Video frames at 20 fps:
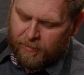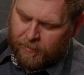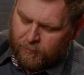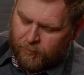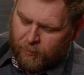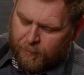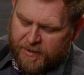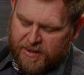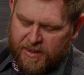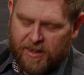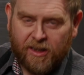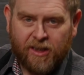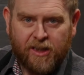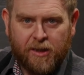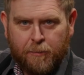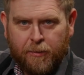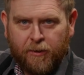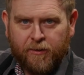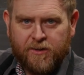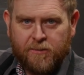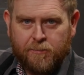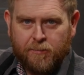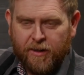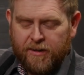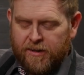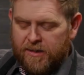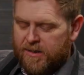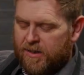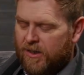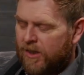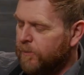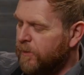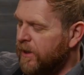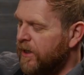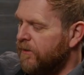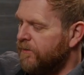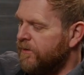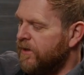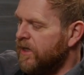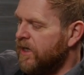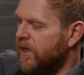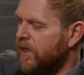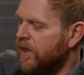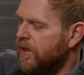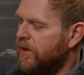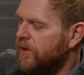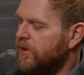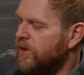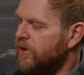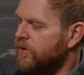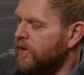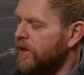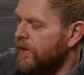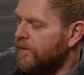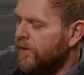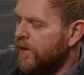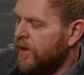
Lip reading: will be stuck in the bottom. Mine doesn't come out of the unit.